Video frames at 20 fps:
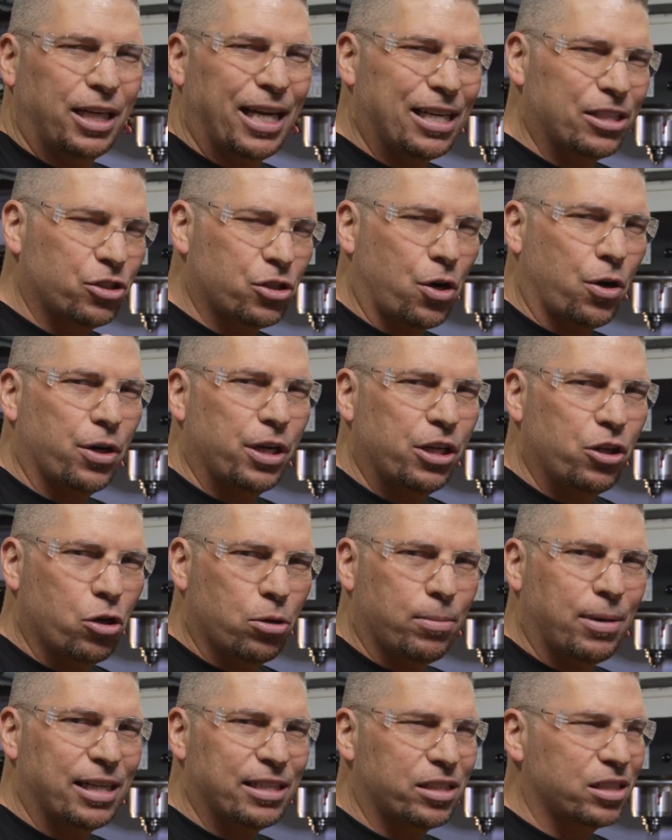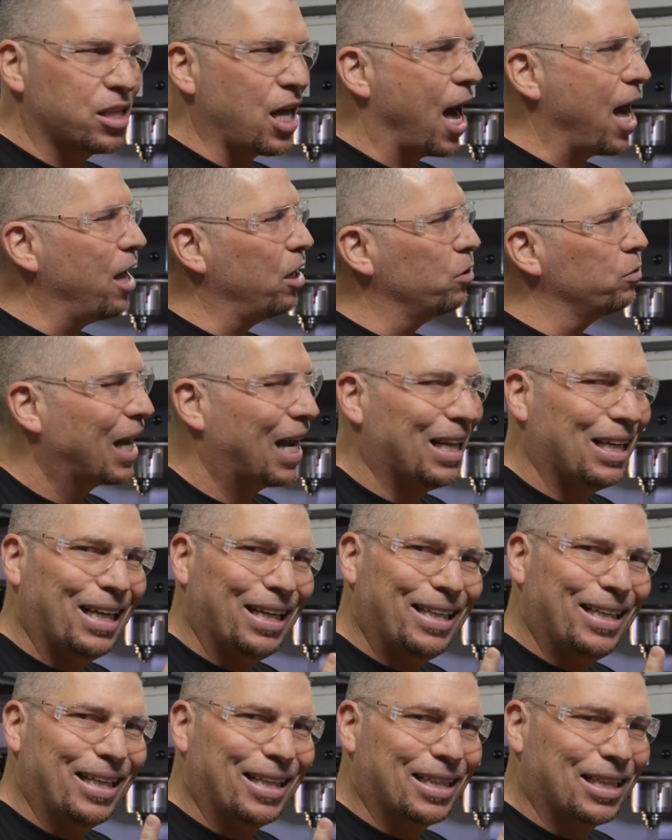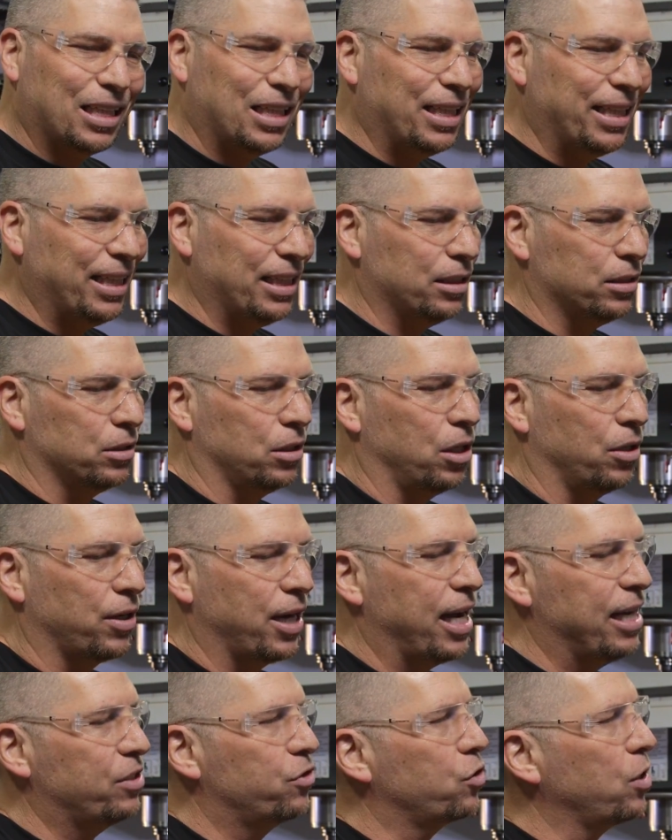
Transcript: You guys already know my style. I like it clean, all right?